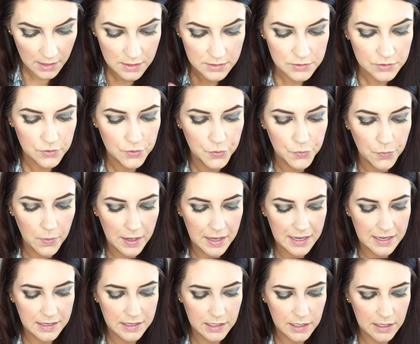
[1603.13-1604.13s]
So
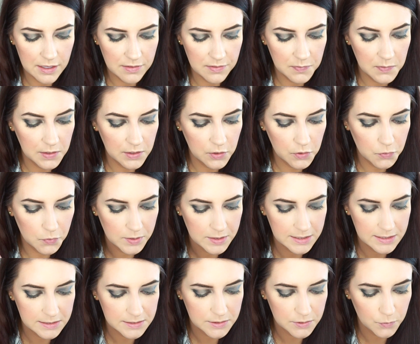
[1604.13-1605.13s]
in the
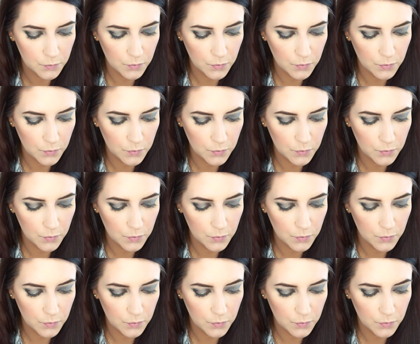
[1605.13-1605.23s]
crease,